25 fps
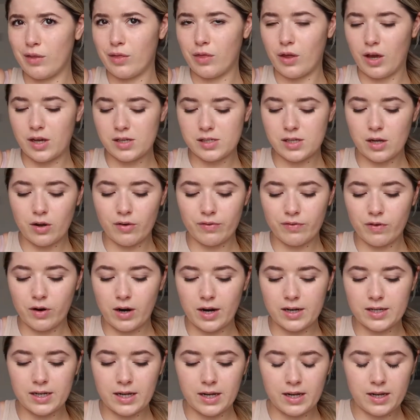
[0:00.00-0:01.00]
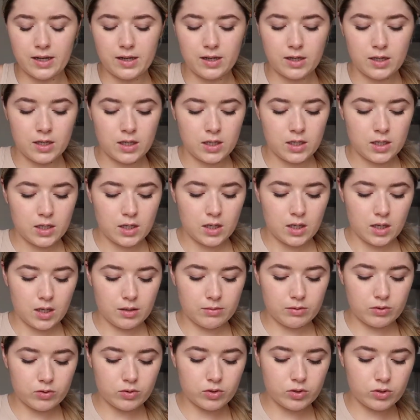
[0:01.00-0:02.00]
Thursday or Friday.
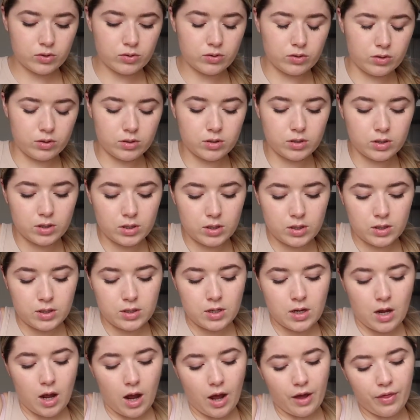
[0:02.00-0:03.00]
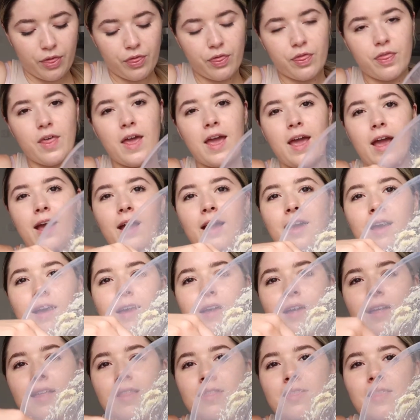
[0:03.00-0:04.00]
I'm not sure. I
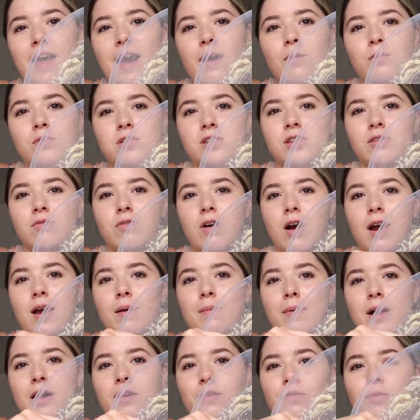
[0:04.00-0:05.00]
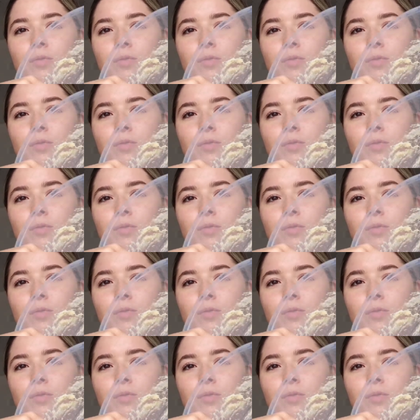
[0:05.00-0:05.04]
think that was the right amount